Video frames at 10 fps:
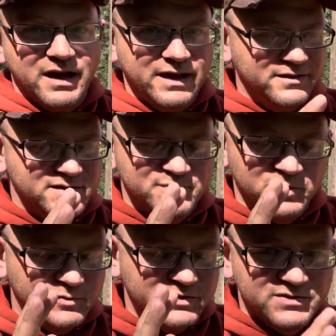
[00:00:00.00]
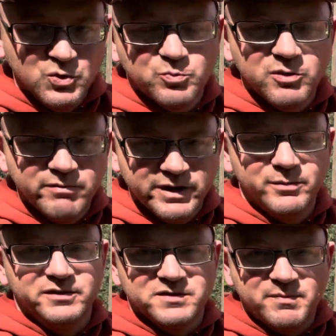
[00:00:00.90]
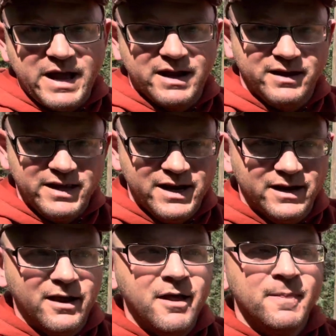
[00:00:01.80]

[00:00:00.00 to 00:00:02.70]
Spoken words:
It's supposed to be super minimalist pack. I get it.